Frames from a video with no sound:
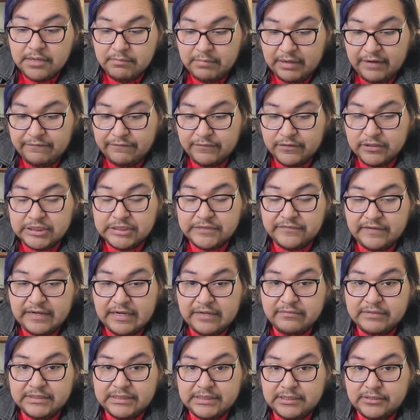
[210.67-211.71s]
My first
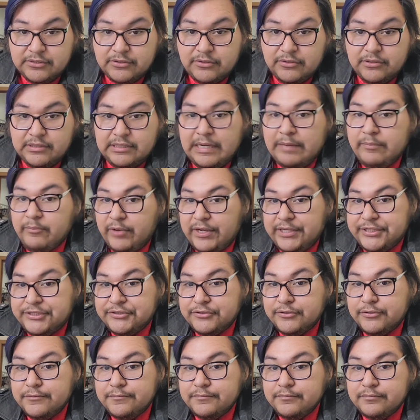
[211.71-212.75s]
friend was this girl named
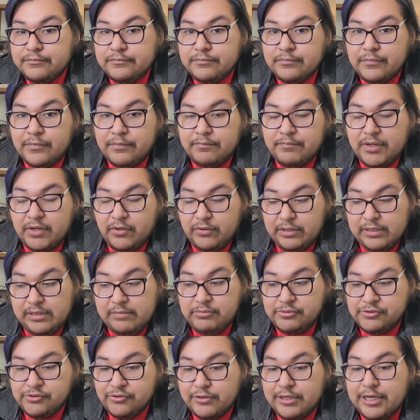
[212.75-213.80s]
Rachel, middle
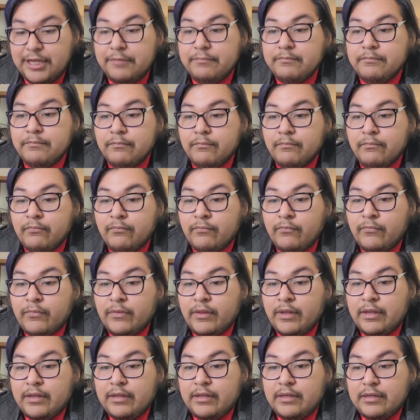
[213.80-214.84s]
name Joy,
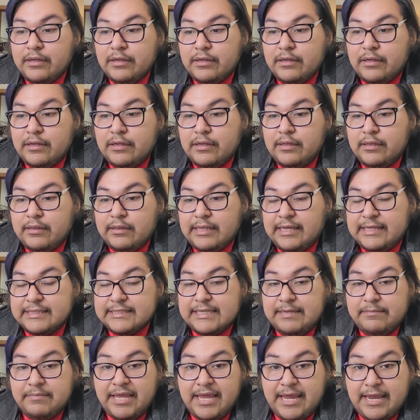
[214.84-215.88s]

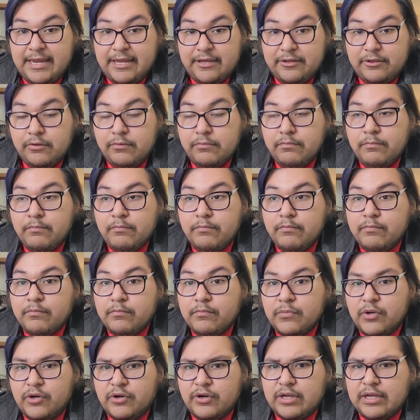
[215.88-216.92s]
last name Cahill,
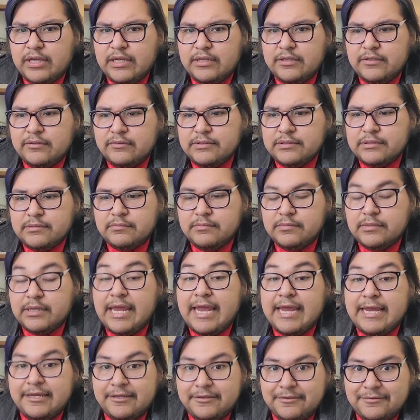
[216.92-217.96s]
or Cahill,
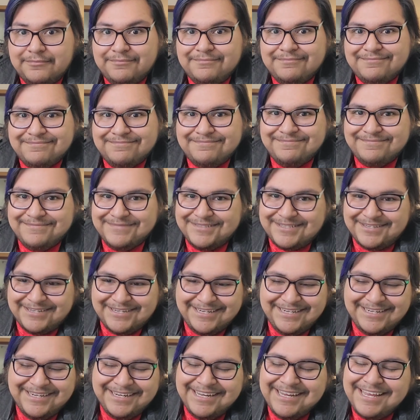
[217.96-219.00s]

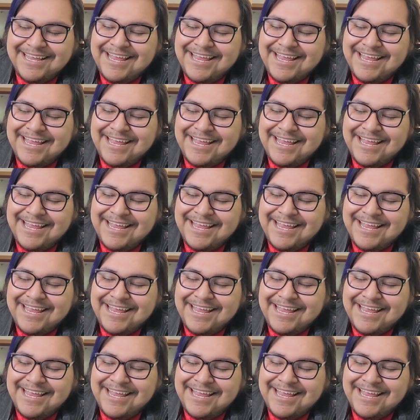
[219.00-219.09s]
sorry.